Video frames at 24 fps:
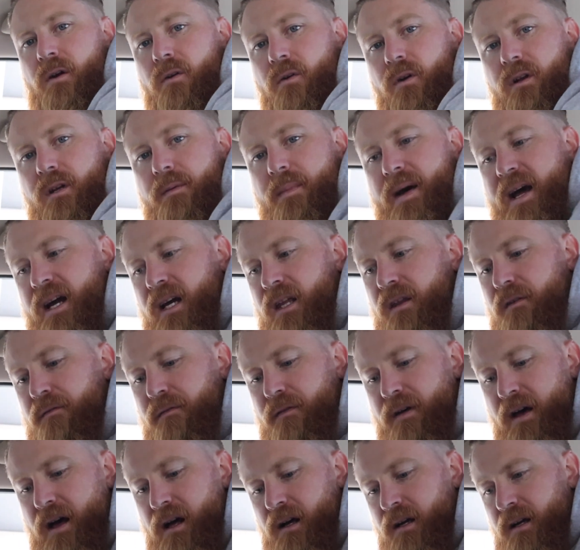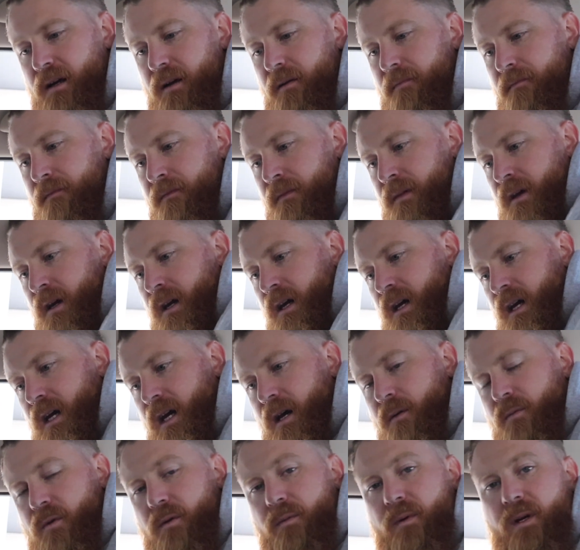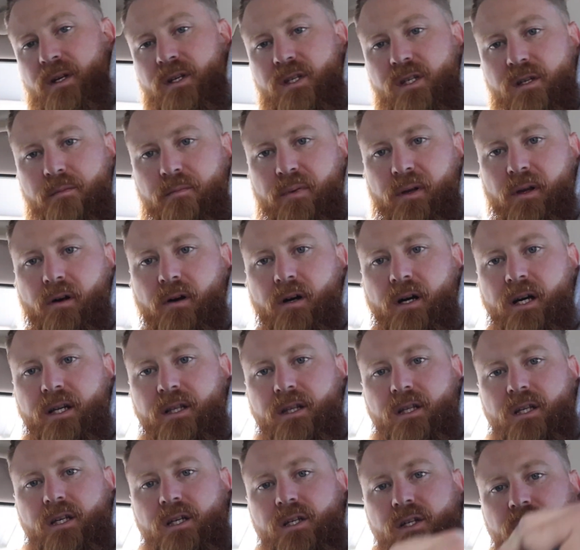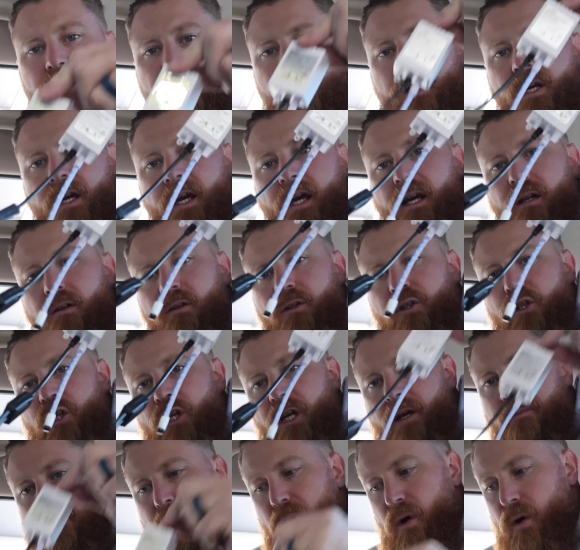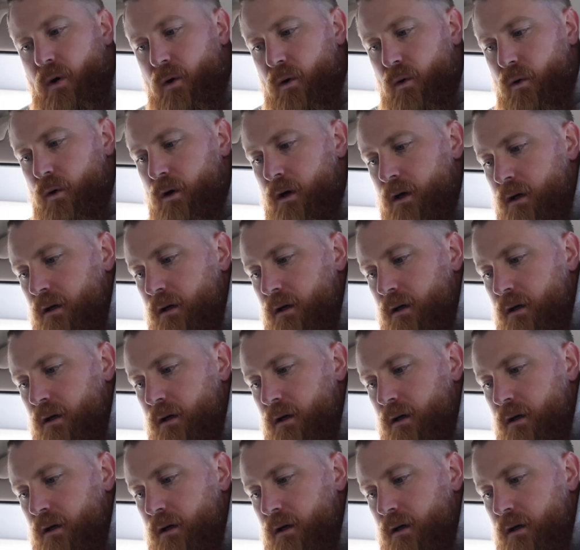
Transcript: We're in the back of the Falcon, and we've been supplied this El Cheapo